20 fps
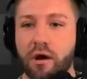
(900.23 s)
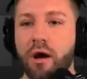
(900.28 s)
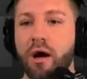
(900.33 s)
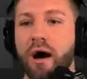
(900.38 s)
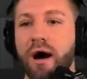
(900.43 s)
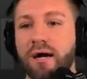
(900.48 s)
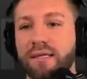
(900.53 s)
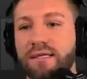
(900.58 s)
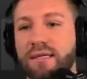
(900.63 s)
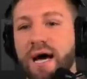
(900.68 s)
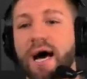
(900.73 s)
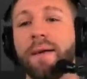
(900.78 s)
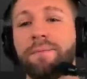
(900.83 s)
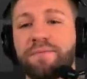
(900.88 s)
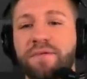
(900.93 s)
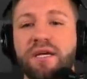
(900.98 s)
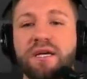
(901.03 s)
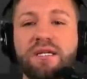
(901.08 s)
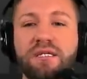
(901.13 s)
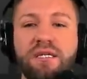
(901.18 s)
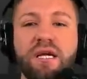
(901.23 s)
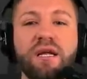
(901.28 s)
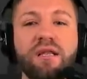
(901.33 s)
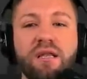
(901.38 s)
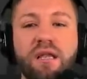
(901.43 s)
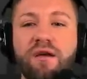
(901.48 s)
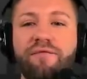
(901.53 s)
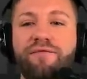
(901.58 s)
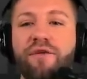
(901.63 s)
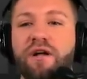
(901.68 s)
A top 16
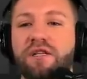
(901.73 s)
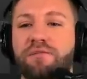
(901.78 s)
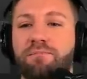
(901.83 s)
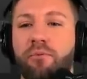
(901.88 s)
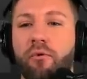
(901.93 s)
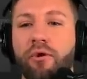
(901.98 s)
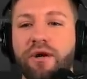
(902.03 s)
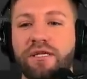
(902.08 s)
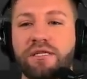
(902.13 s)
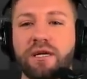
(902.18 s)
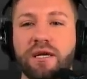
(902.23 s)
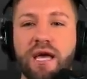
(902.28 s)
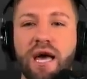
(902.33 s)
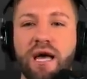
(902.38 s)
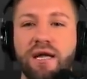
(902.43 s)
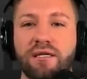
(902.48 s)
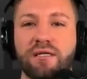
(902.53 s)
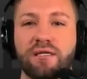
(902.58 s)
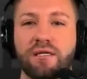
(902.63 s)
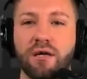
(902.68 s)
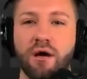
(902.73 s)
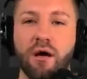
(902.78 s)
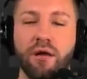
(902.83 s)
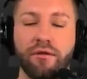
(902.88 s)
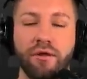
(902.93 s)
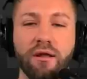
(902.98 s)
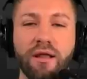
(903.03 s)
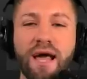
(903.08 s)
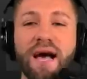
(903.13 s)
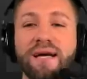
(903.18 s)
defense, points against.
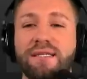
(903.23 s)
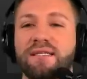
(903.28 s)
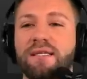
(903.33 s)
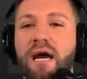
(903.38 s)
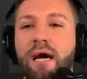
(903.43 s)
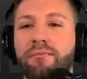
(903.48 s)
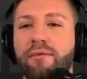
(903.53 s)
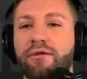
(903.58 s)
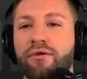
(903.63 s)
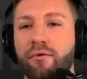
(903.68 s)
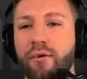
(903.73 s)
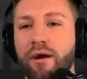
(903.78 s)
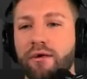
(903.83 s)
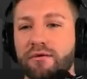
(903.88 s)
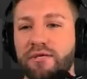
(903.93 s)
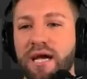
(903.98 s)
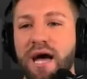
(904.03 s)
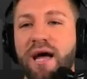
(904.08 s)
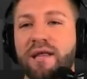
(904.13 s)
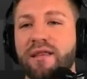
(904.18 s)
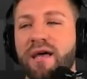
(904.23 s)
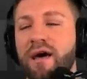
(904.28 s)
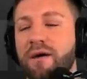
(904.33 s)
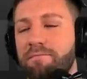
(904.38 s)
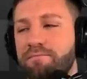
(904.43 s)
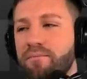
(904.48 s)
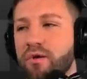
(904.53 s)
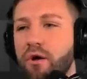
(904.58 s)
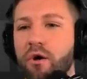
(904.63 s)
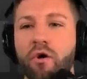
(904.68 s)
The last time that the Raiders had
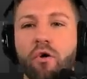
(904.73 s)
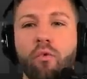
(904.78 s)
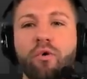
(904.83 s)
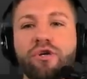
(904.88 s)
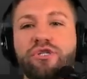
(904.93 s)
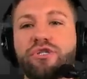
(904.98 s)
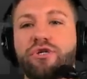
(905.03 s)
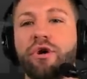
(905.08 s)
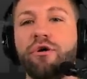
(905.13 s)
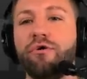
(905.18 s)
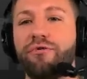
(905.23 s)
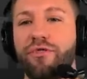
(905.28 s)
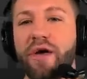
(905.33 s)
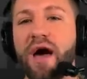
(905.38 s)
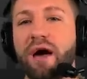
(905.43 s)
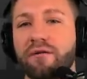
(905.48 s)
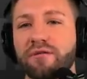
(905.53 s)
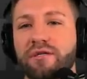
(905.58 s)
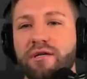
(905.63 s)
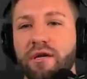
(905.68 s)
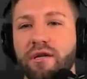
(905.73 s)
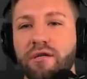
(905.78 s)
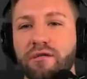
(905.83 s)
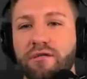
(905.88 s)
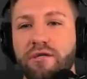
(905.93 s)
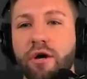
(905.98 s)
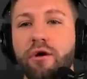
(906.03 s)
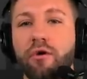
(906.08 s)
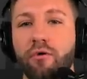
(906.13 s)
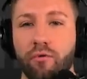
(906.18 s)
that was
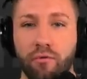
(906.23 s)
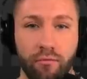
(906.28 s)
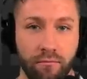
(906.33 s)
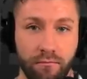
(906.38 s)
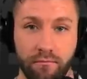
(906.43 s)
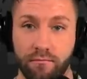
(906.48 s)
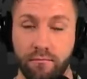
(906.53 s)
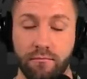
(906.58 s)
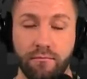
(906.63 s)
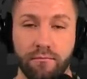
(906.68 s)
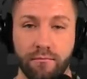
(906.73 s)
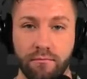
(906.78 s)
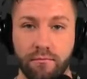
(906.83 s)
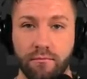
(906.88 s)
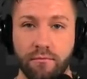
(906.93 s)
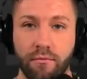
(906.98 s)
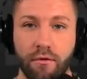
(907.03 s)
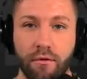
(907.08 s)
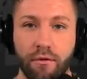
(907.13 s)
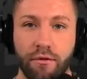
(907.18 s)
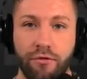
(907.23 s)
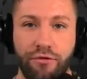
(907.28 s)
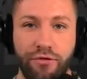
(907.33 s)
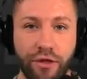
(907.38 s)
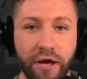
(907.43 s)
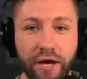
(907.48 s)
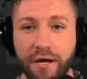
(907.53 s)
2002. Think